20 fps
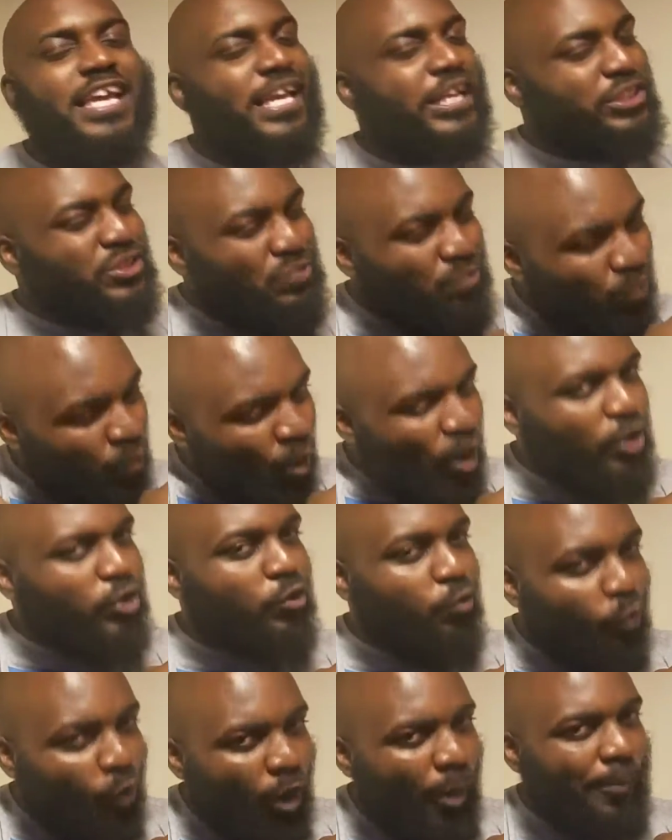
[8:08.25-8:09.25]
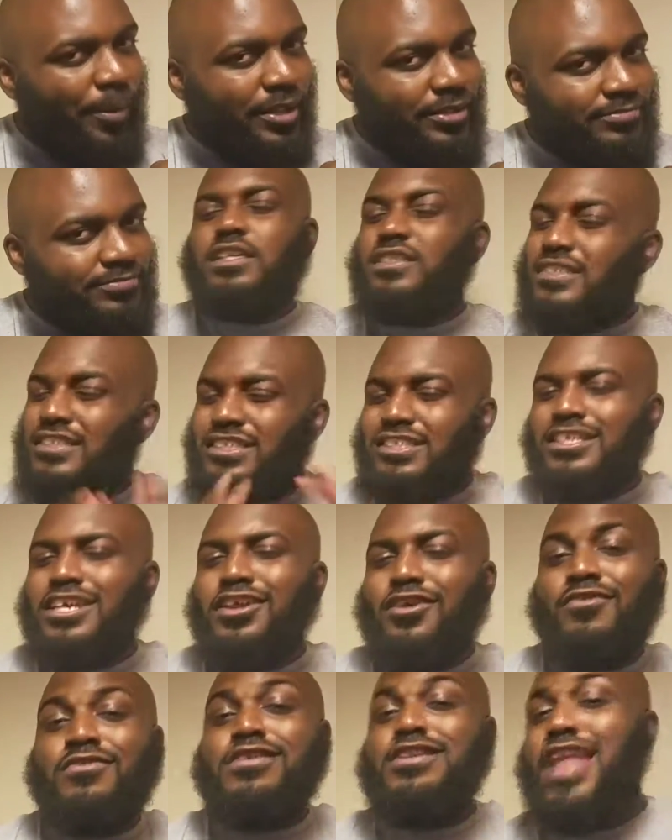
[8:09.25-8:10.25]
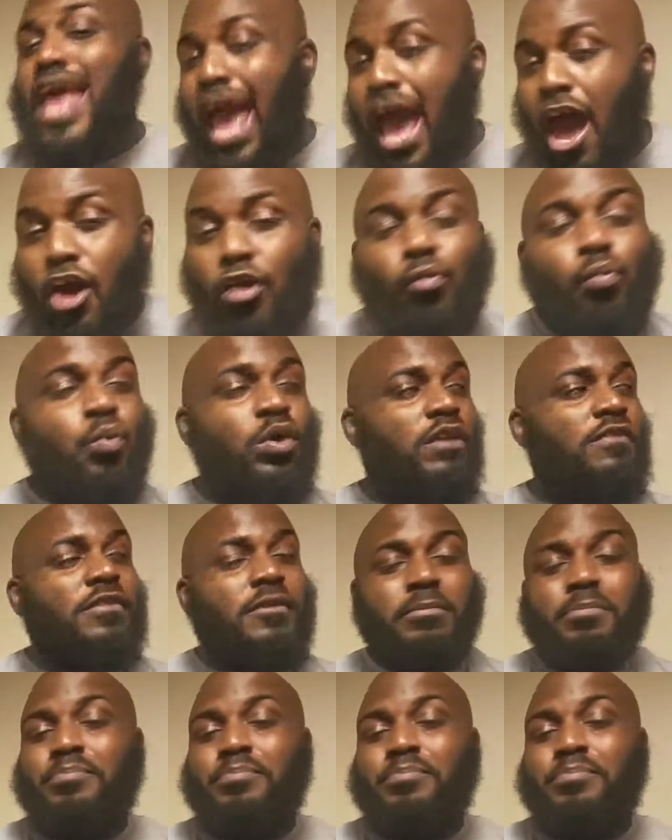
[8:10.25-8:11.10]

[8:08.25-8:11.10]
is Wonder Woman. Consider now one of the